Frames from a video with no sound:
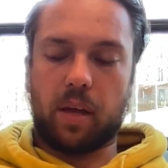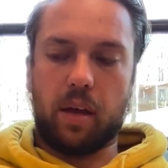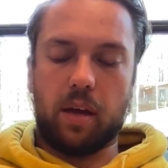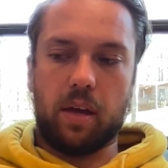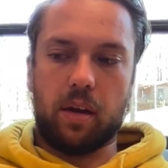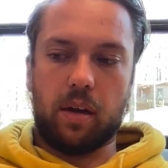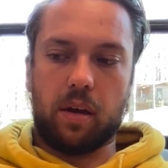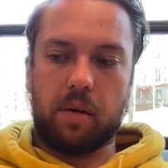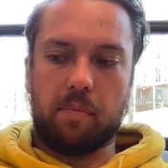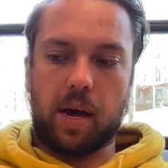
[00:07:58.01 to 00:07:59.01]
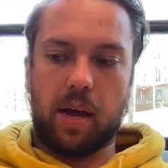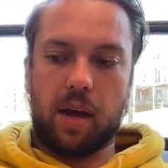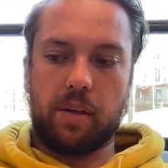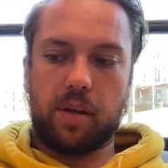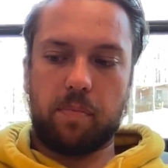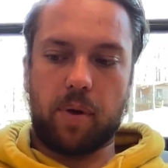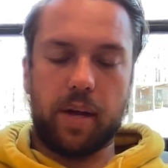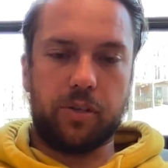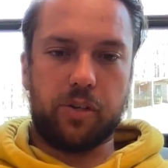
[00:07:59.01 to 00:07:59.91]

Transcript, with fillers: and um, I, I think Brian